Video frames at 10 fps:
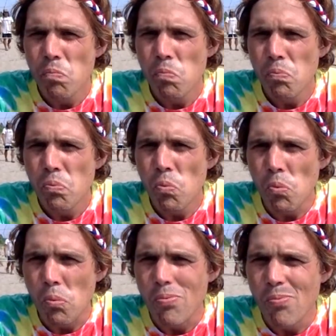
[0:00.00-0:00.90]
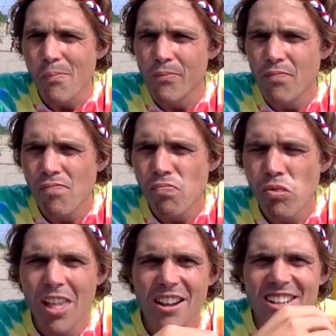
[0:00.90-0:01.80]
I
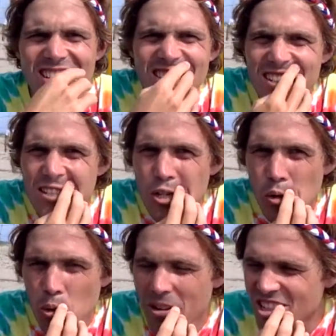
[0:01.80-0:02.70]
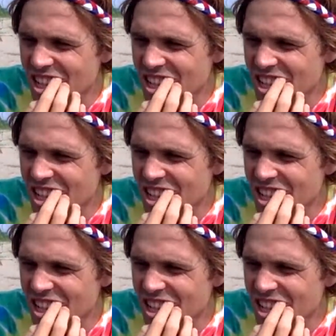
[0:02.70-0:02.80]
got cereal in my teeth.